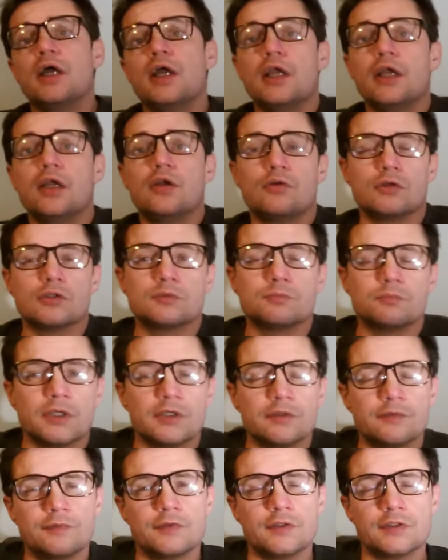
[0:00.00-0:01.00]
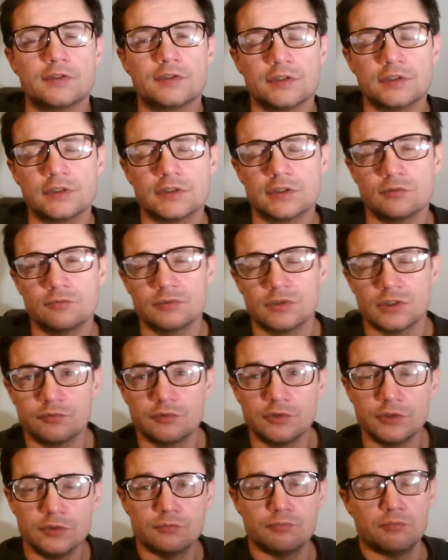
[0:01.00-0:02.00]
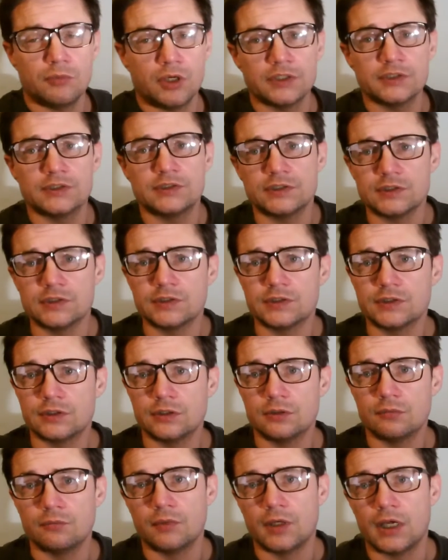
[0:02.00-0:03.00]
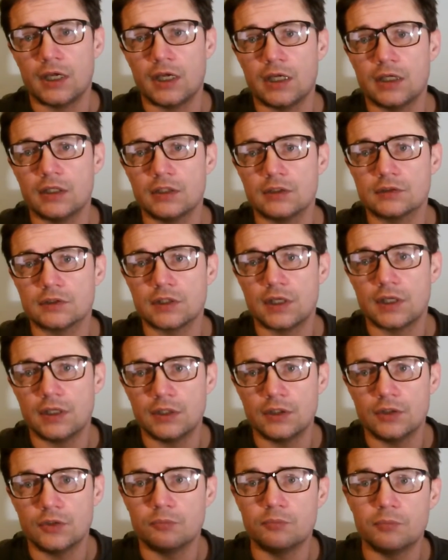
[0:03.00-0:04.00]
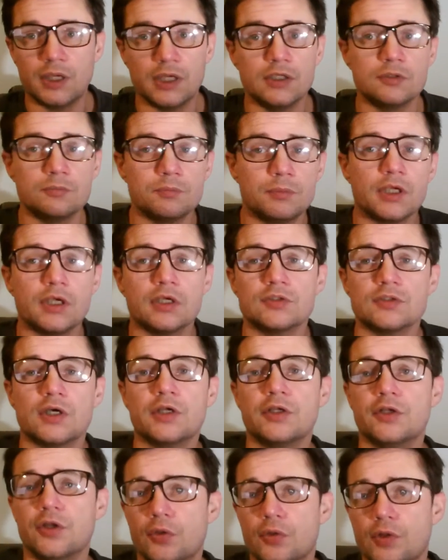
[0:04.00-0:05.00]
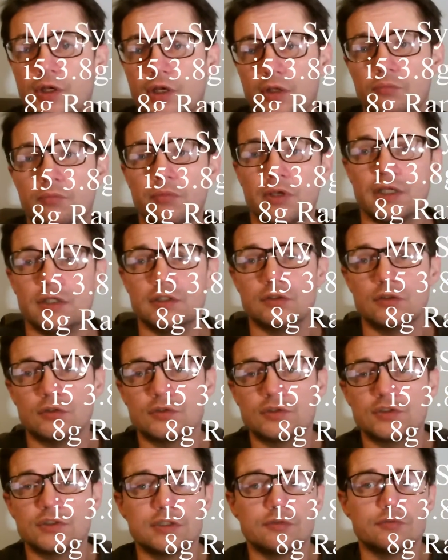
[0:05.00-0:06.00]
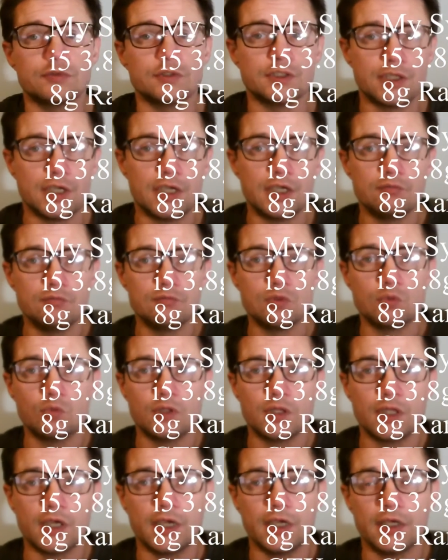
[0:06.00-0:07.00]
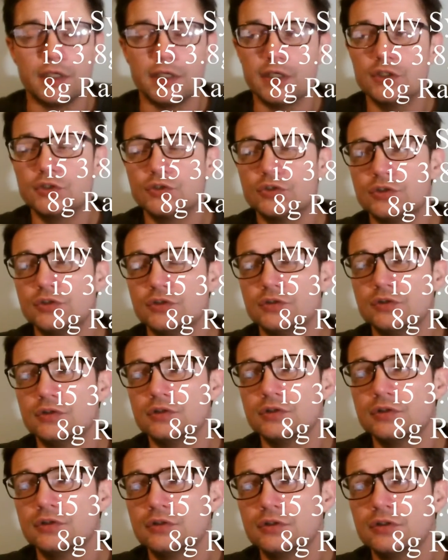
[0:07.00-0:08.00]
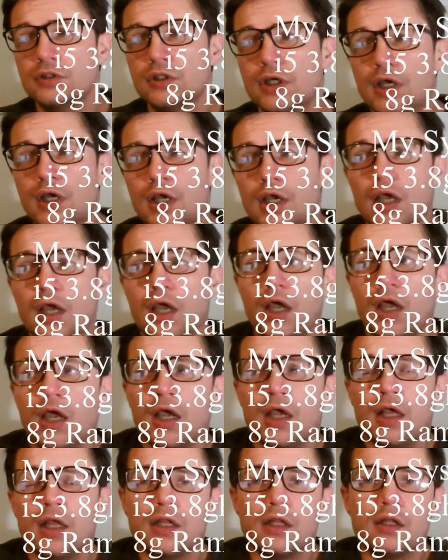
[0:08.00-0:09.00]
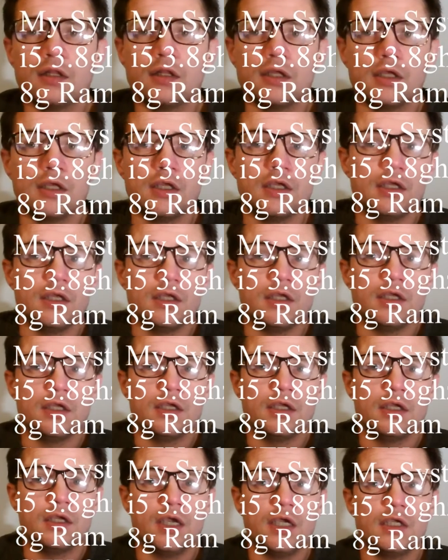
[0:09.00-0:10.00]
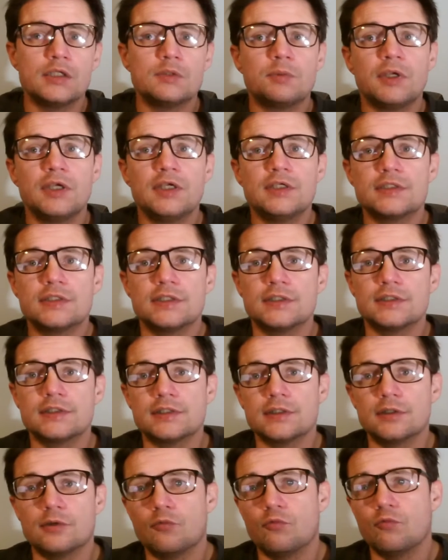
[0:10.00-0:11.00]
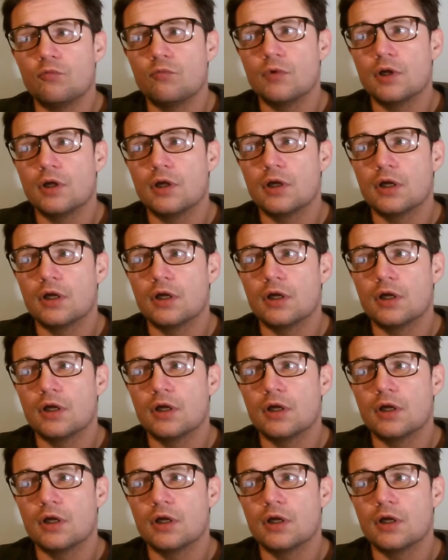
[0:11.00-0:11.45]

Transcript: across both of the systems. I've used my system as a good bench because I know that it plays lots of different games without any issues. The HP system